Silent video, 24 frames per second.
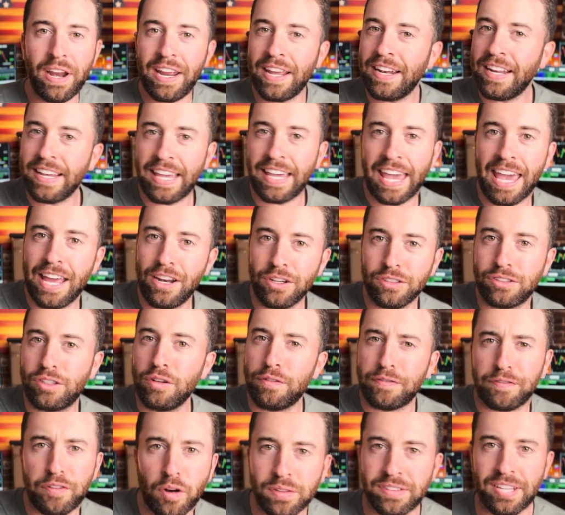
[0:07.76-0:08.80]
indicators do
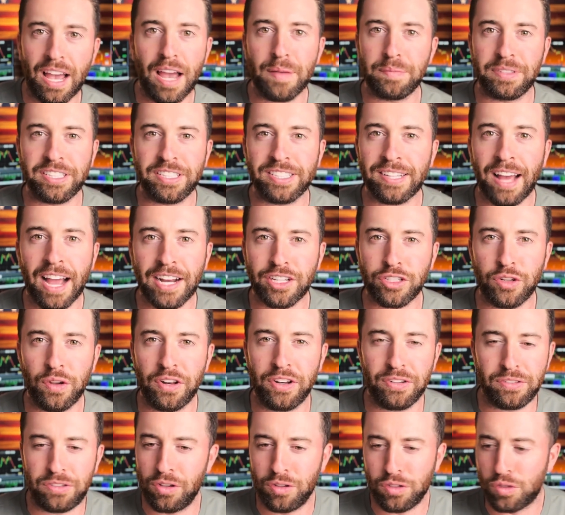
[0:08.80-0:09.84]
full-time stock
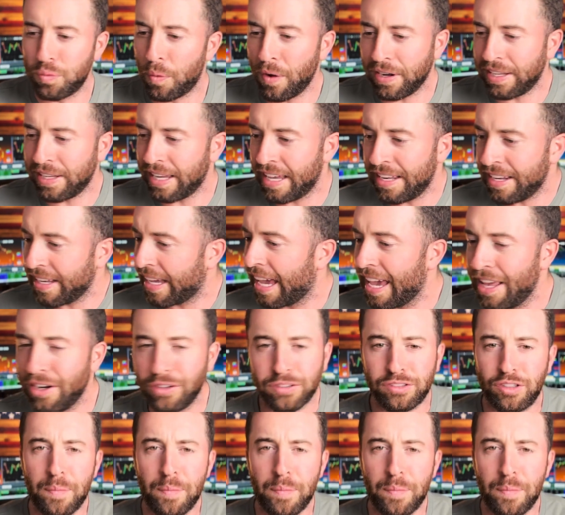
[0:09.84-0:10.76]
traders use? What indicators do